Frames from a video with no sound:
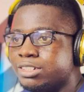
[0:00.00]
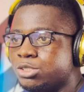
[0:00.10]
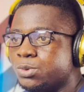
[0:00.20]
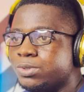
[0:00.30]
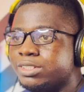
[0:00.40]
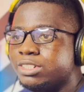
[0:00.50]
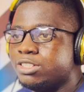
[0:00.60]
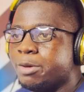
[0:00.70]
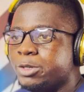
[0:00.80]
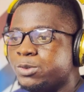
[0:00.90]
You won't
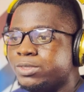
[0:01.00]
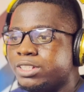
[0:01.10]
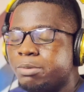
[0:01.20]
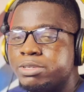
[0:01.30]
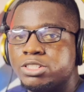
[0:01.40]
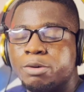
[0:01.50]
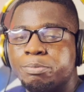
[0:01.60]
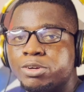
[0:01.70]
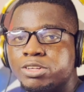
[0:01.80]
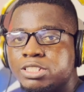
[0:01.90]
tell me it's not
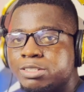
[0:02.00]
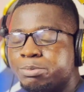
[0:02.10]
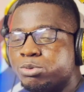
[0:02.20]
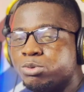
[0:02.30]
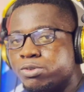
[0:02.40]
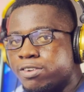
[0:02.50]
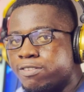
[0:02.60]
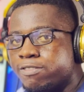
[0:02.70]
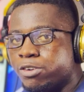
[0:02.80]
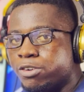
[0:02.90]
possible
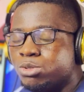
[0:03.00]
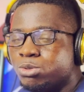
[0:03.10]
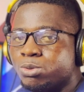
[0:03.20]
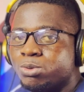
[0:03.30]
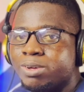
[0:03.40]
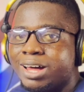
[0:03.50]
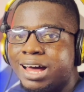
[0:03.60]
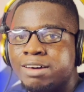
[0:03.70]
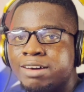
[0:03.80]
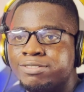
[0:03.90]
for you to
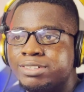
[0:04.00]
have